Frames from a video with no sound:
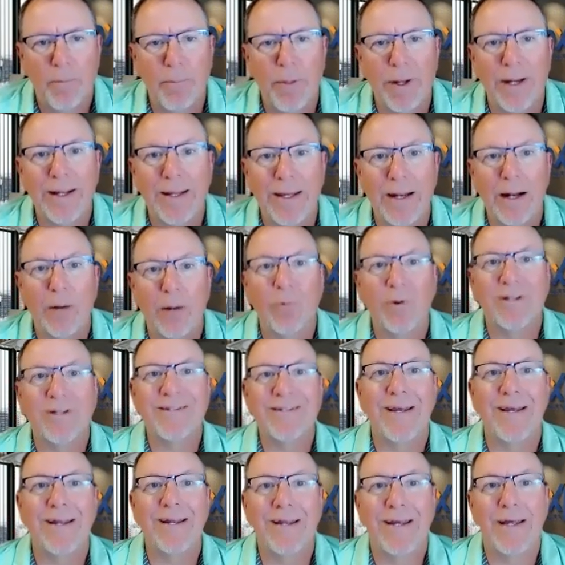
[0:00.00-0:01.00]
But again, I want to
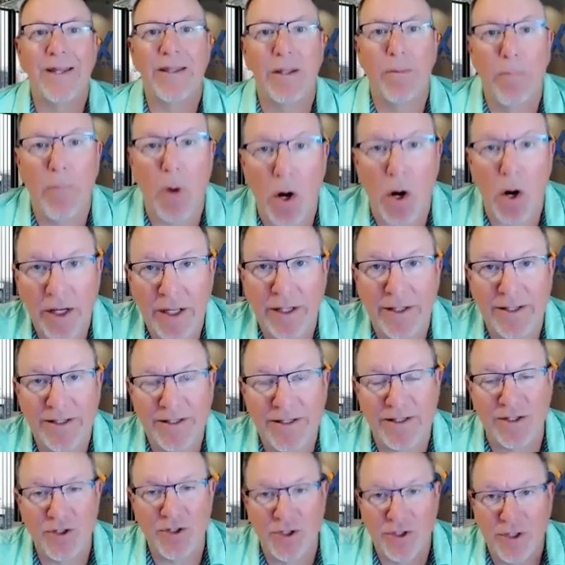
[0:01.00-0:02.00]
say it again, the market
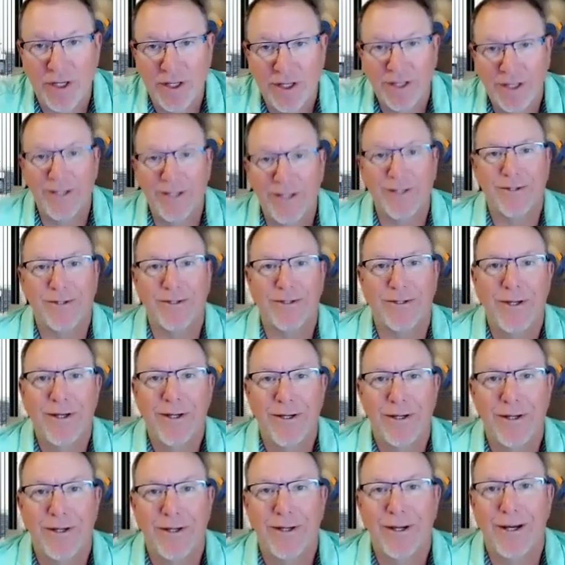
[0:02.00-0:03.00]
is
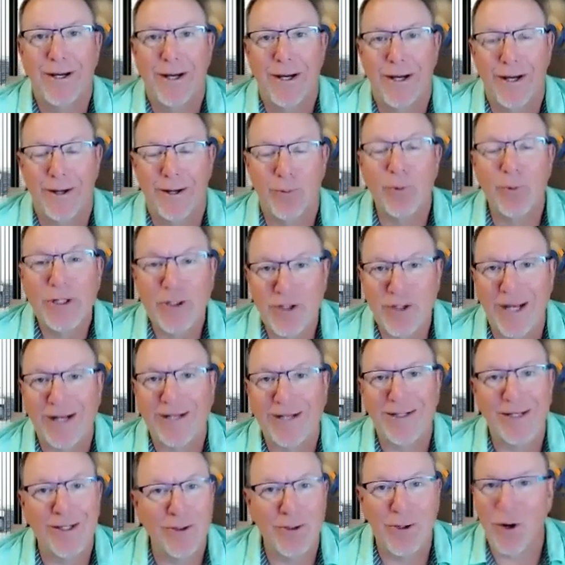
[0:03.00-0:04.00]

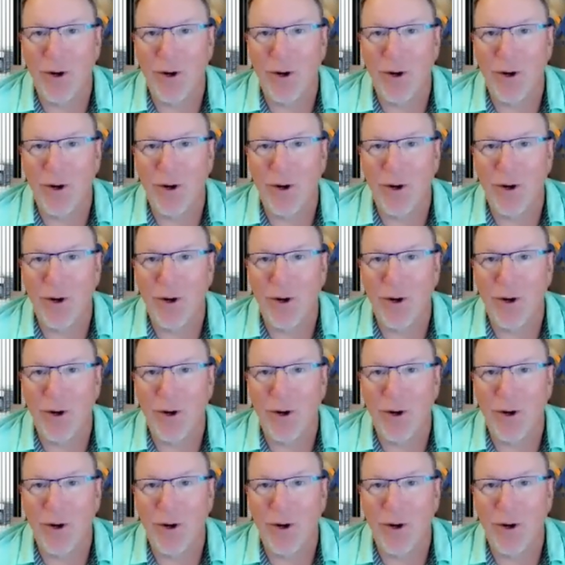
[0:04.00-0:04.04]
rejecting